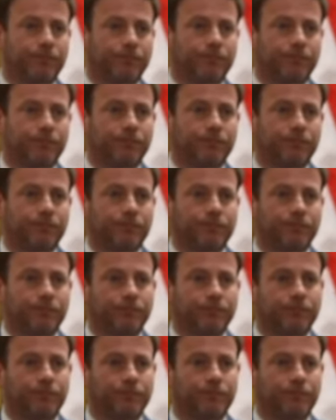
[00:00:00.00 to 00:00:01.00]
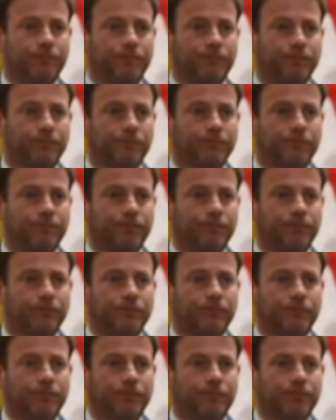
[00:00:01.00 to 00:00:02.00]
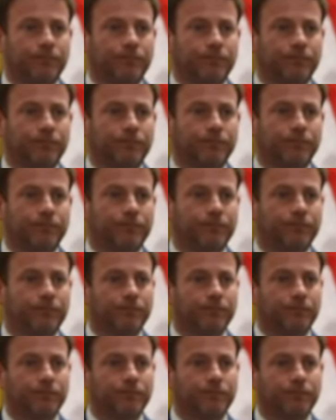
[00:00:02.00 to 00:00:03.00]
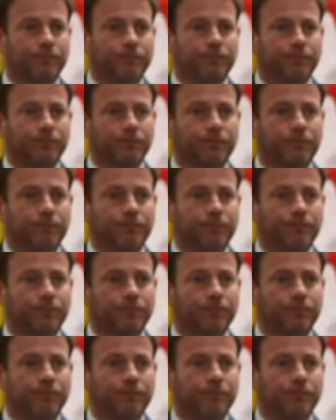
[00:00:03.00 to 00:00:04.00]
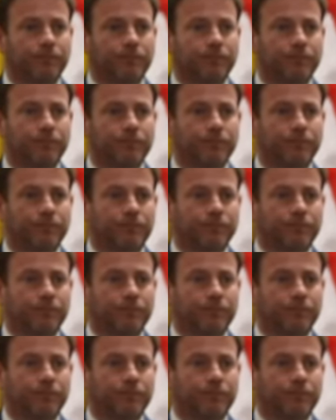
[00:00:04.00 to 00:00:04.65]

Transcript: (not speaking)